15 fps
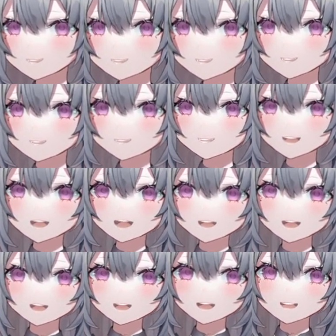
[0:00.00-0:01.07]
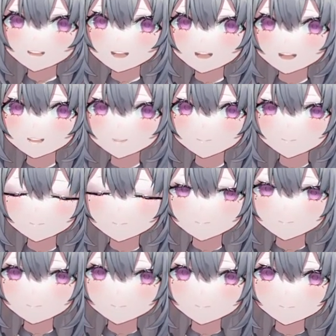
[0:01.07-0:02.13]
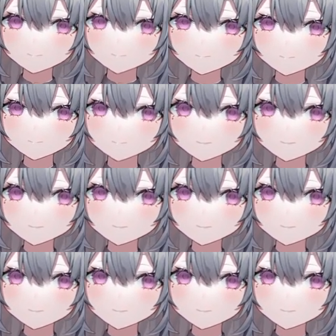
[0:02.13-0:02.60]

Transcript: Thanks. Yeah, yeah, yeah, yeah. It makes me really happy.